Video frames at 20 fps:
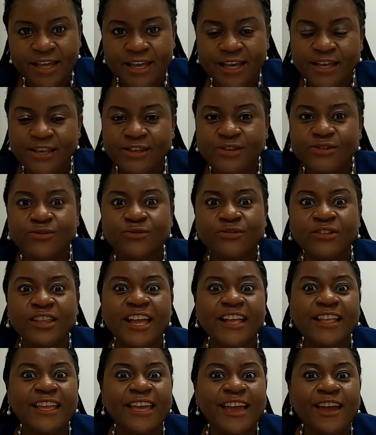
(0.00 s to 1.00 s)
You've
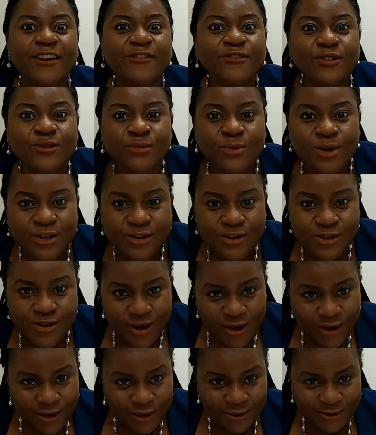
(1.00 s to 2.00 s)
let everyone
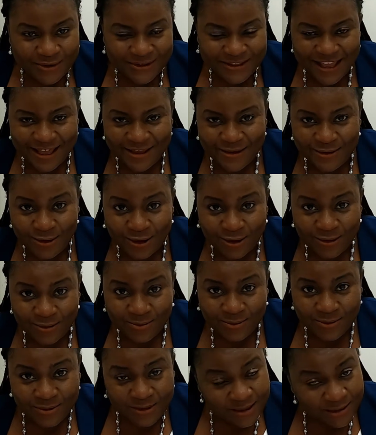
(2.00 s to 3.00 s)
know that you
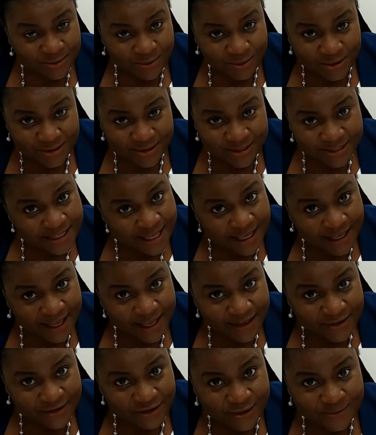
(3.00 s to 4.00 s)
are a real estate
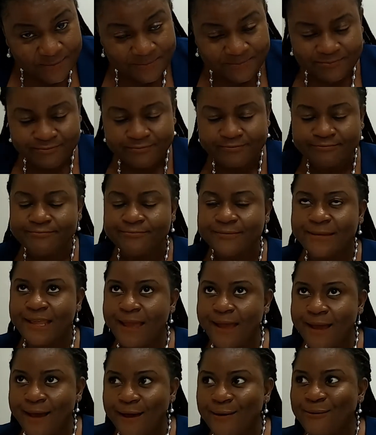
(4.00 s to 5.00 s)
agent.
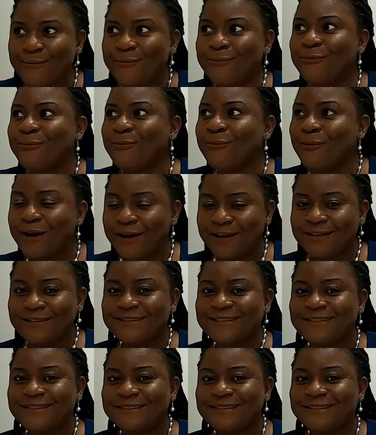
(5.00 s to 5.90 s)
Now what?